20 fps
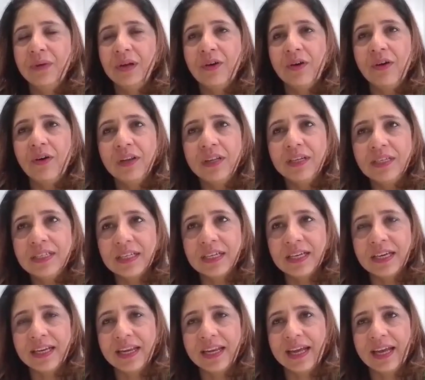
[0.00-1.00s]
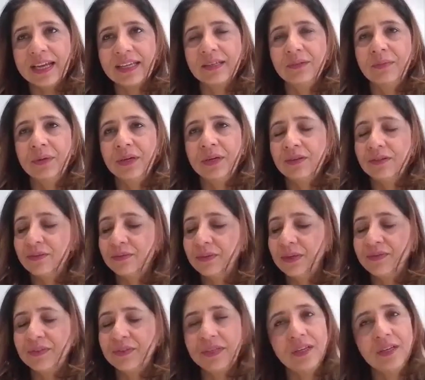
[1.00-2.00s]
we're all interconnected, because
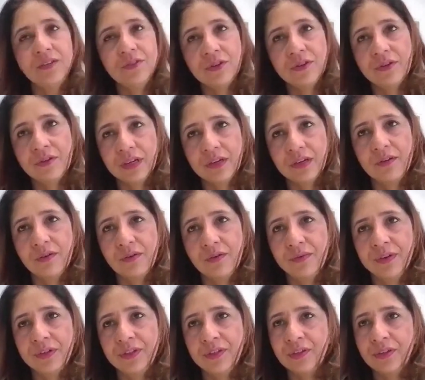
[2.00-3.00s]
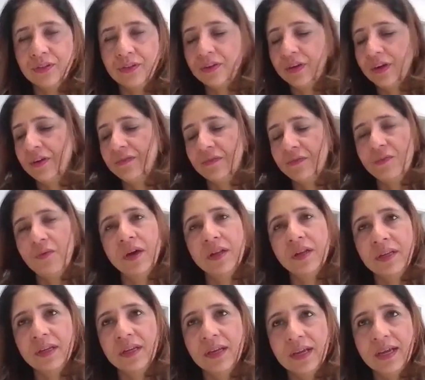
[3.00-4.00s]
we've seen during COVID, if one